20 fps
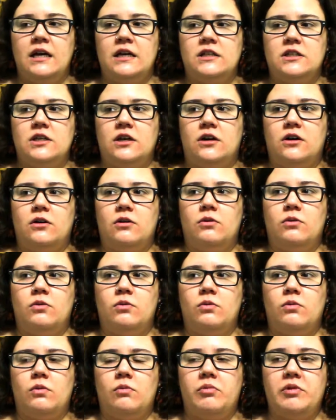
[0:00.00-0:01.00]
So
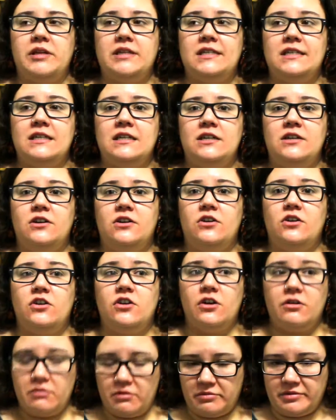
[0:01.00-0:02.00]
we didn't
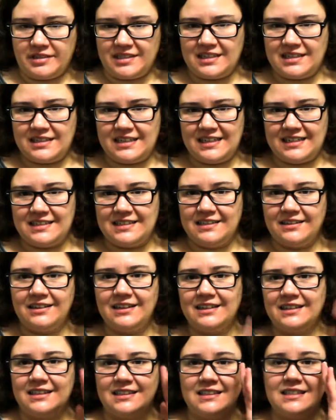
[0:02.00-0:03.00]
know it was a state sale
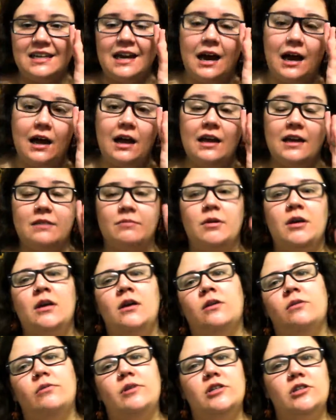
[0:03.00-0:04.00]
at the time.
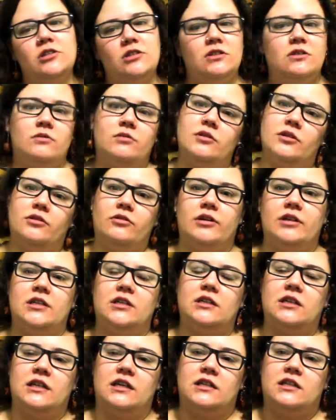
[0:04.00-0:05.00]
We just knew we were going to
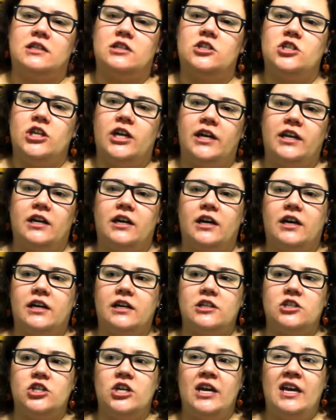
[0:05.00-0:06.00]
look at this china
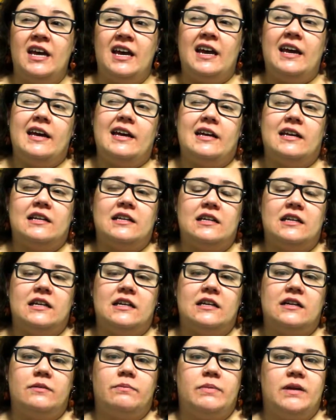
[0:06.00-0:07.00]
hutch and it
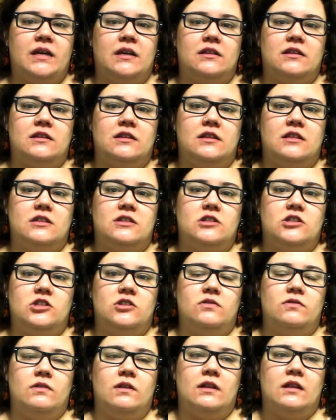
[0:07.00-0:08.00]
ended up being this
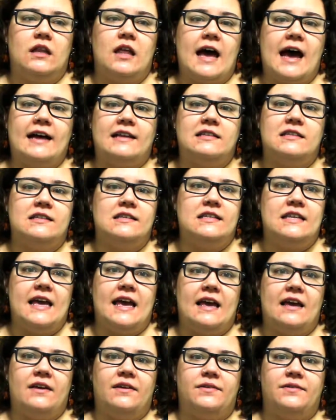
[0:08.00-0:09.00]
last
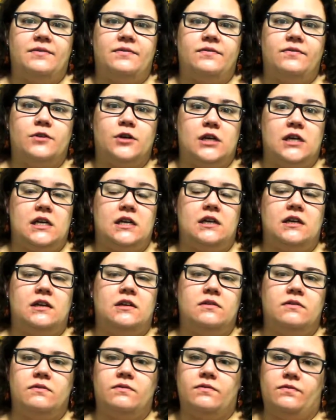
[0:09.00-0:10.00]
day
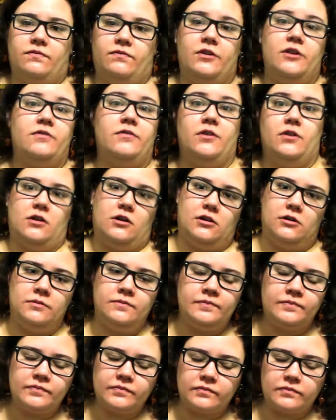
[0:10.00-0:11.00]
free, free for all.
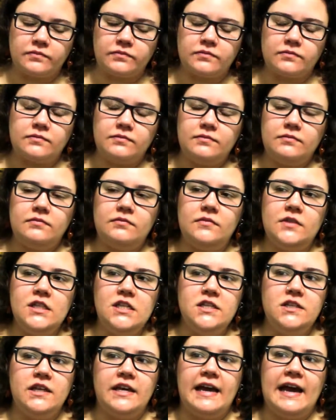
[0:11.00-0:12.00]

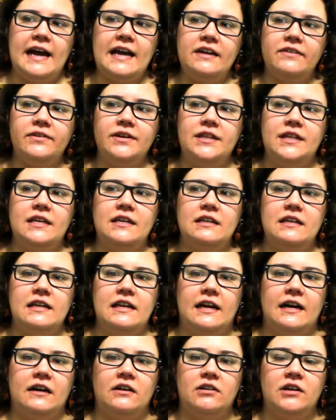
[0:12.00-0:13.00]
So they had everything laid
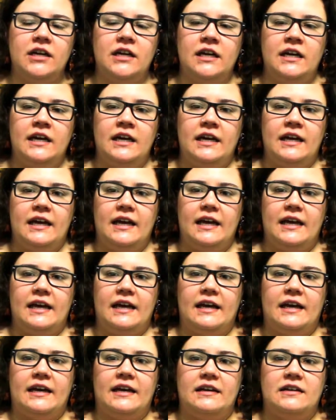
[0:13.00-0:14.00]
out
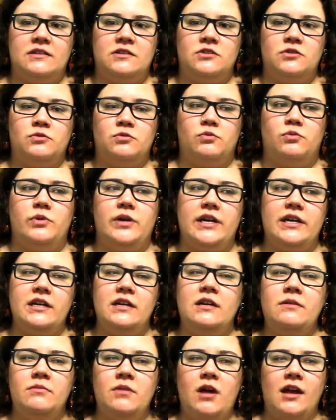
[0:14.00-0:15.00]
and we ended
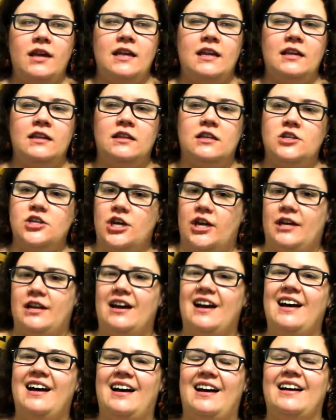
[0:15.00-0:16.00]
up not getting the china
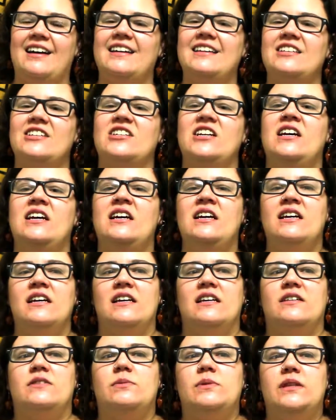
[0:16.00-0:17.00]
hutch
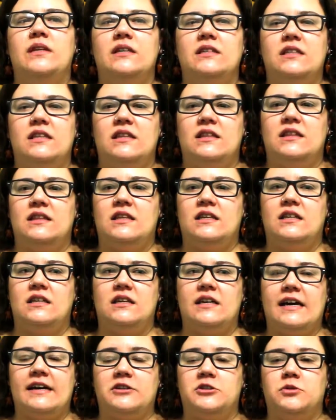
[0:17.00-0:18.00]
because we looked at the
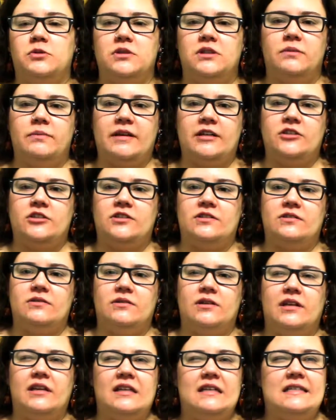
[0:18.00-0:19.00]
actual dimensions. We're
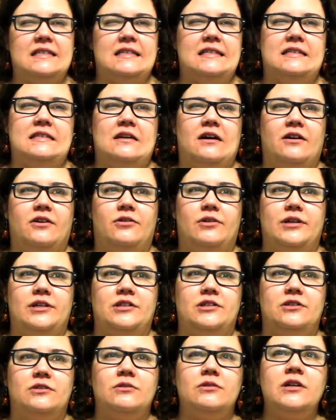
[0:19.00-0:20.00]
like, this is not going
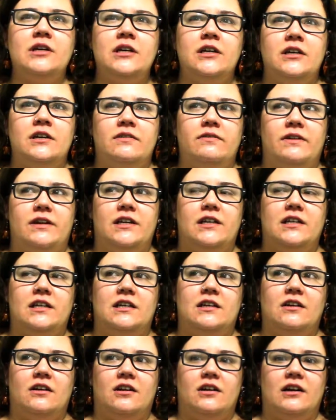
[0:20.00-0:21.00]
to fit
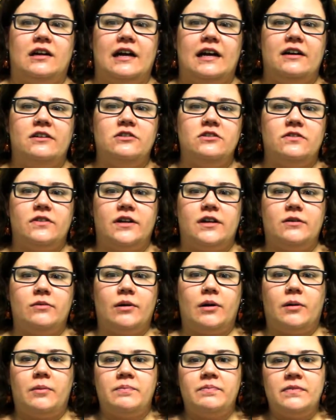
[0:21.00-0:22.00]
in our house very
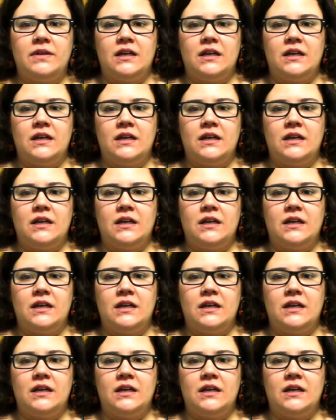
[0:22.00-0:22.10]
well.